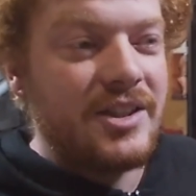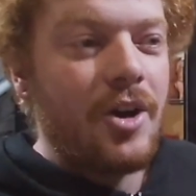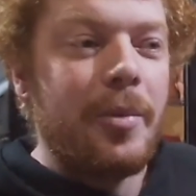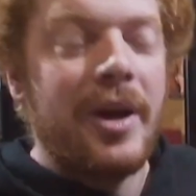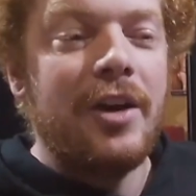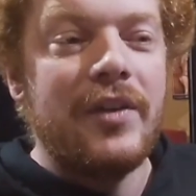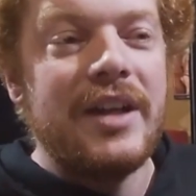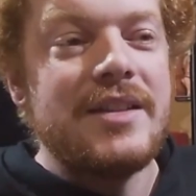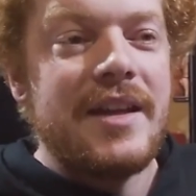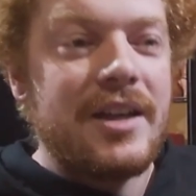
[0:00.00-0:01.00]
a stock pair of
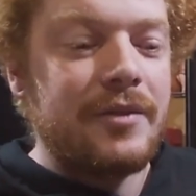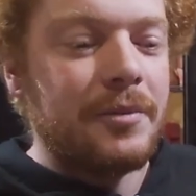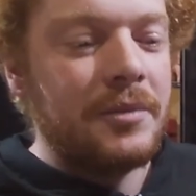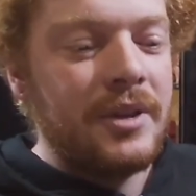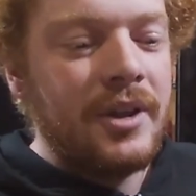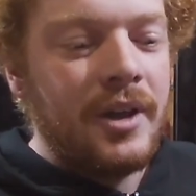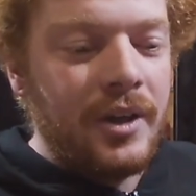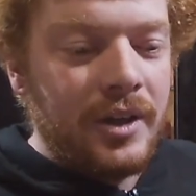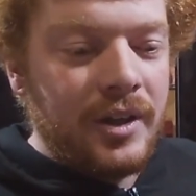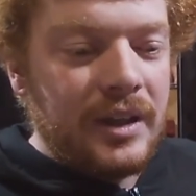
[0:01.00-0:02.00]
heads out of them.
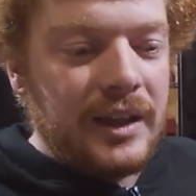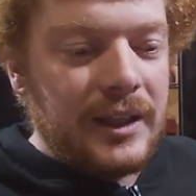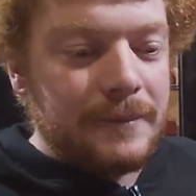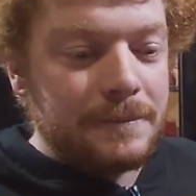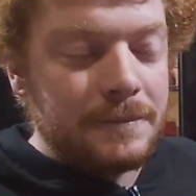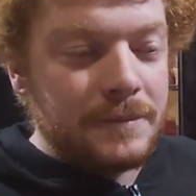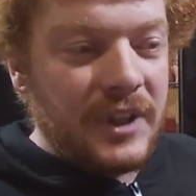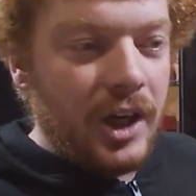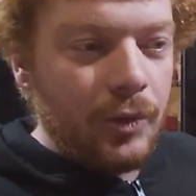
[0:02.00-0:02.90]
I